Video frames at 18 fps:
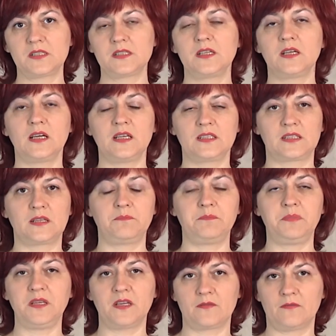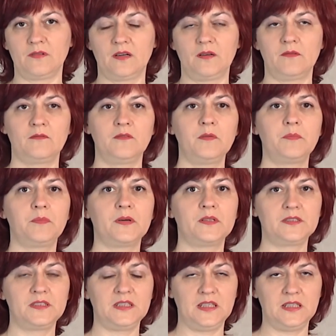First one is to
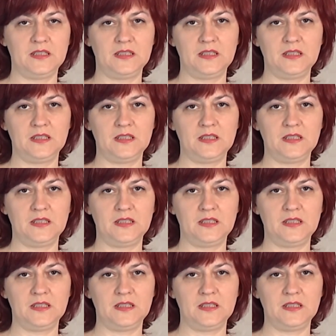make